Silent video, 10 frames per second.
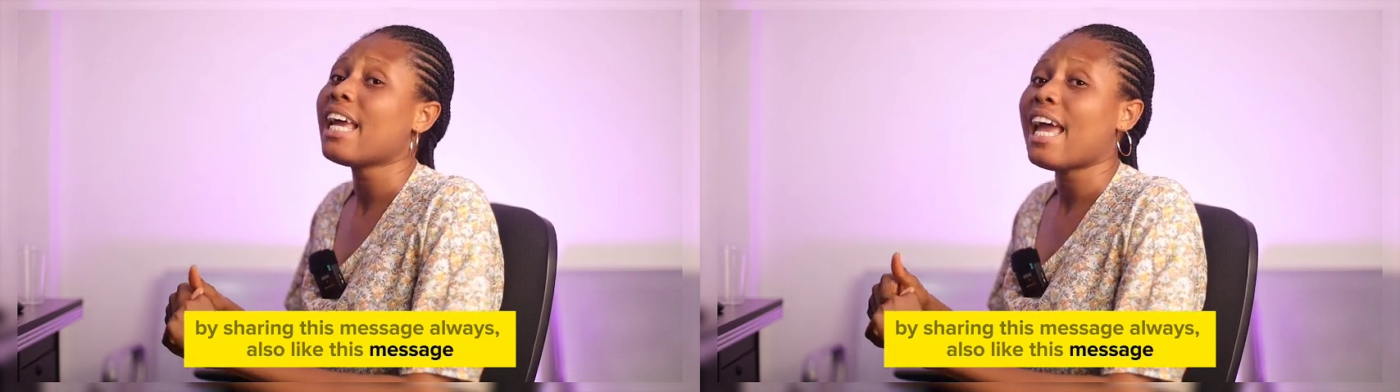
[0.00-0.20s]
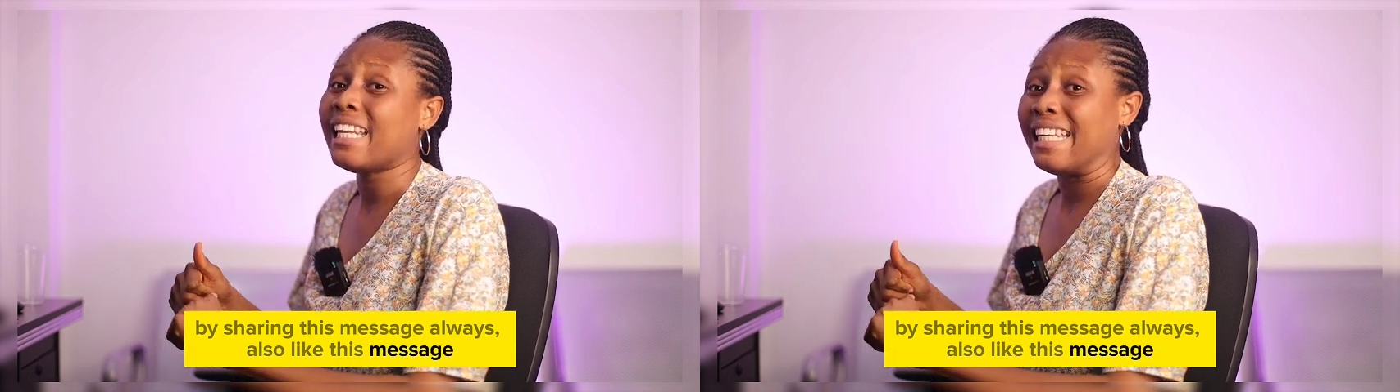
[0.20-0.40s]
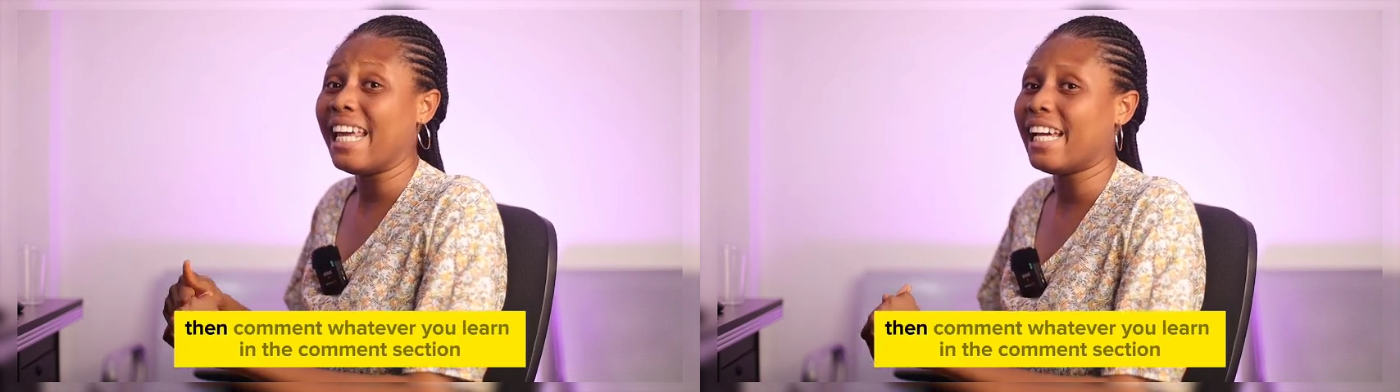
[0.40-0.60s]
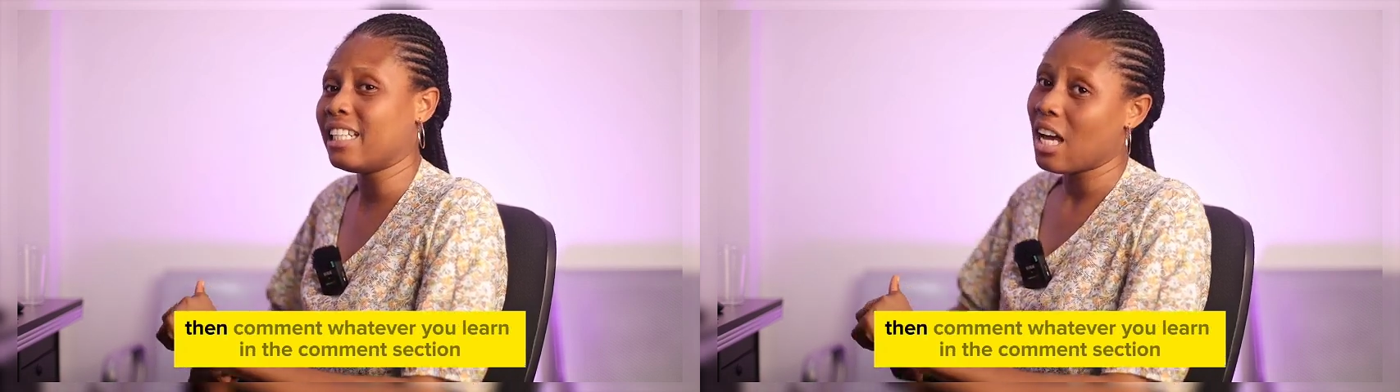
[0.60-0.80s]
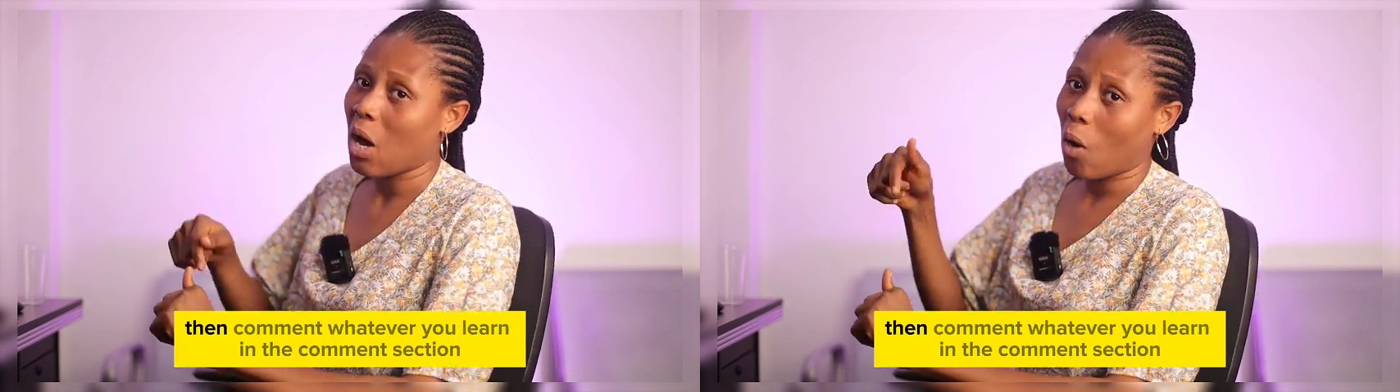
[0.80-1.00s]
and
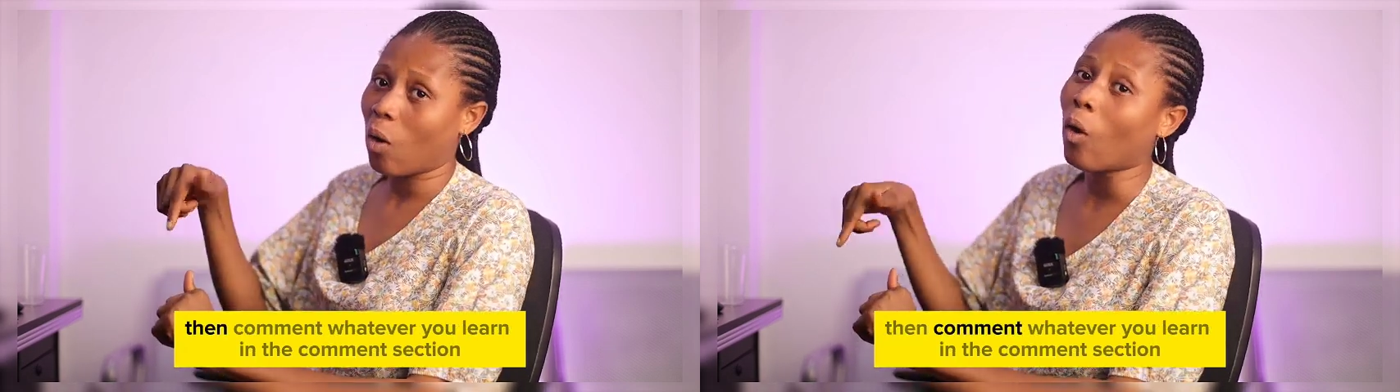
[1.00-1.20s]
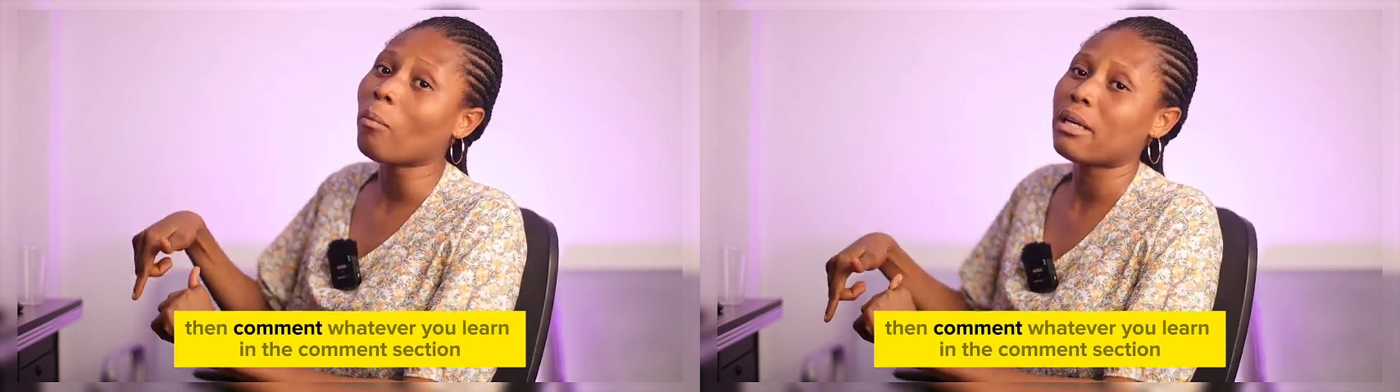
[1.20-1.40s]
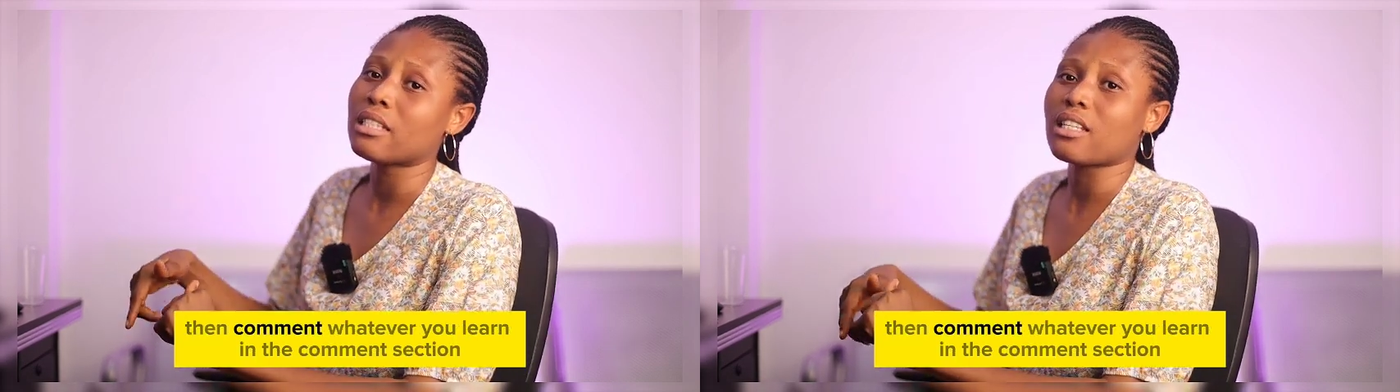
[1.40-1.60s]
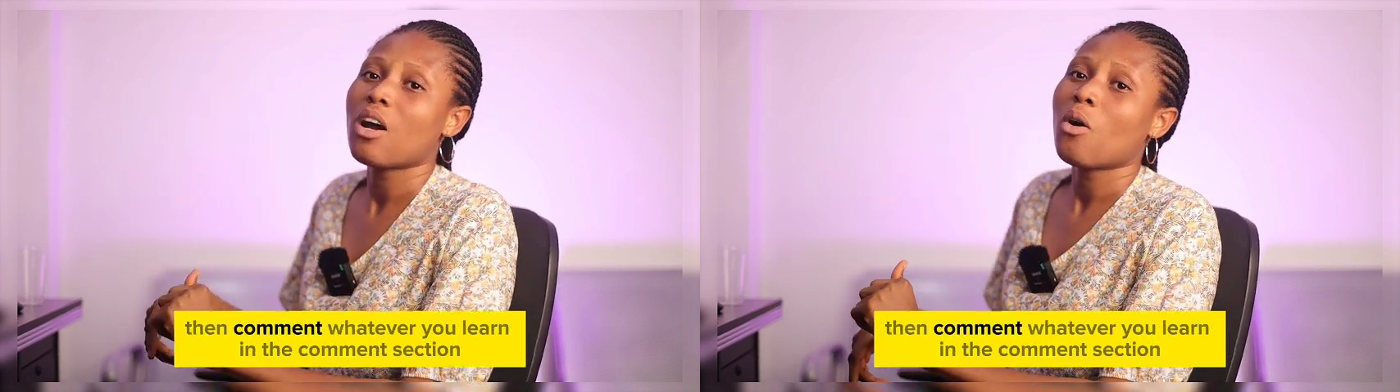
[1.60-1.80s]
then comment